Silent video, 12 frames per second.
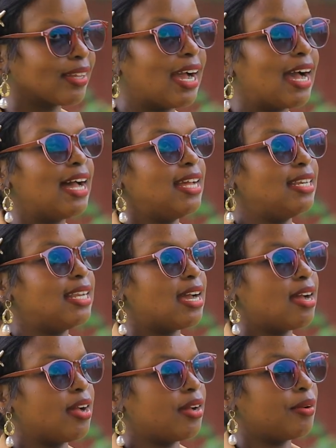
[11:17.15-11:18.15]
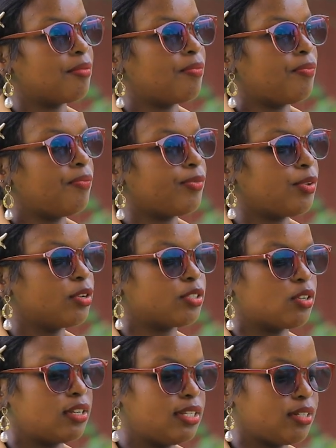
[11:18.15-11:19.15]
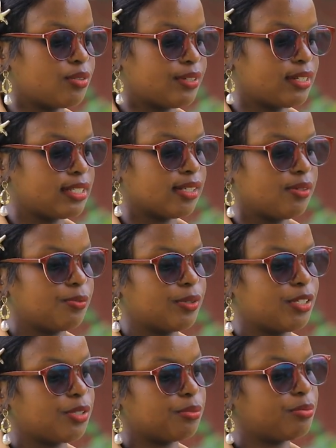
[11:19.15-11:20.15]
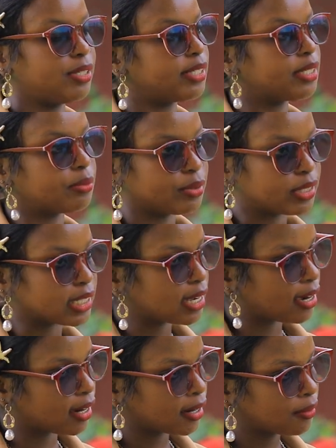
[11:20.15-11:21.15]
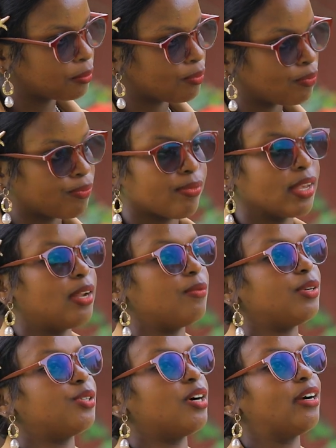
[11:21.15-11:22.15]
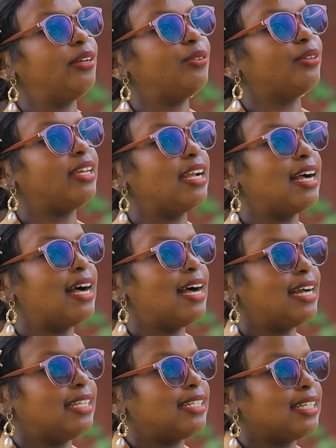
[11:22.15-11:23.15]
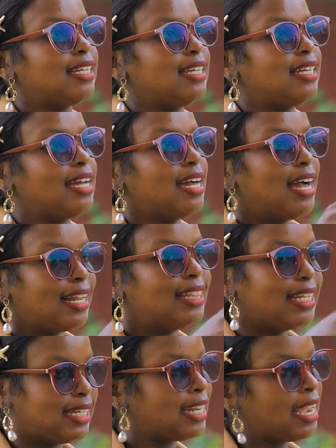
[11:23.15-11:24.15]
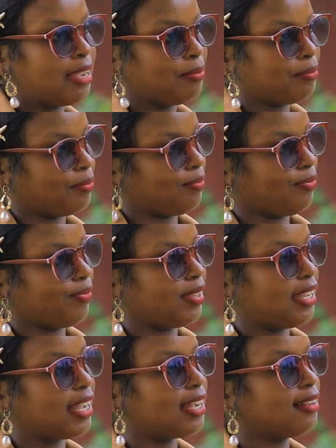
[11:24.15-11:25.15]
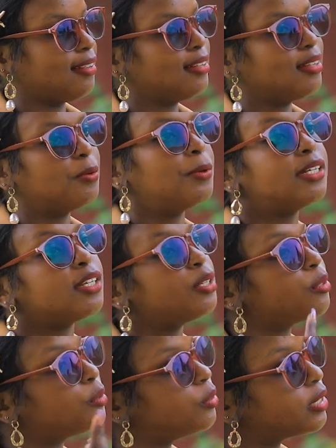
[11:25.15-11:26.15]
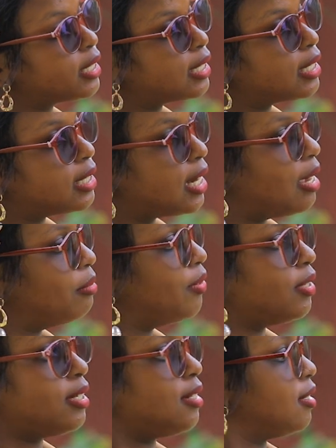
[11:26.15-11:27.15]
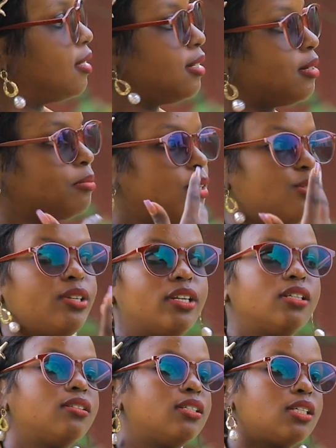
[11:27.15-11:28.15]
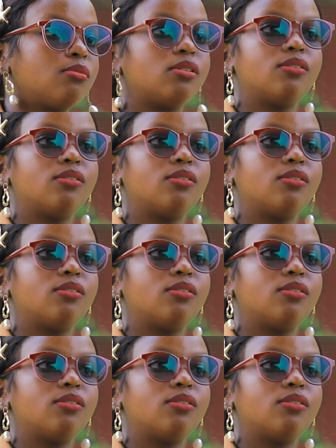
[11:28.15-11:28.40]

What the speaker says: And you also need to understand what your principles are and what you are looking at the time. Yeah. What are your goals at the time? Is it about relationships?